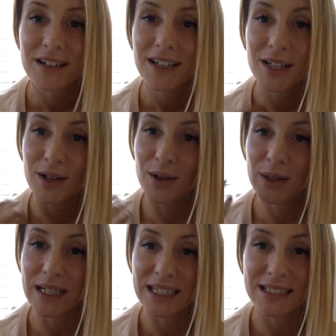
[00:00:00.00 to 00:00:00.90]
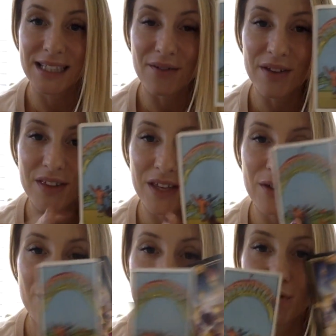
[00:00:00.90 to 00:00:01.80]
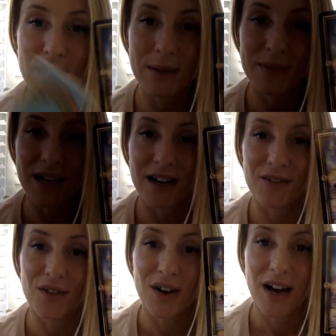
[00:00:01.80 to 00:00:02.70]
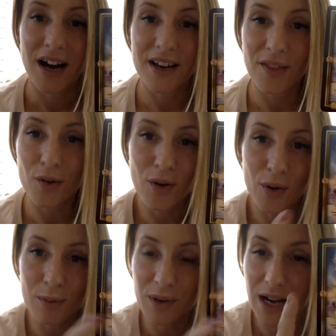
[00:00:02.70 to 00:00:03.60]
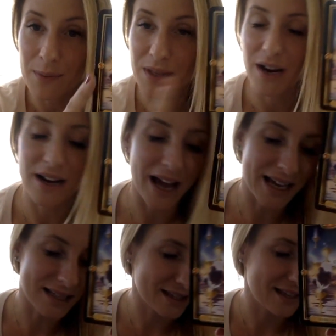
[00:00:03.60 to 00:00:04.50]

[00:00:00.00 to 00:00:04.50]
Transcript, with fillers: You know, it's everything you've dreamed of. Another notable Cups card, I guess,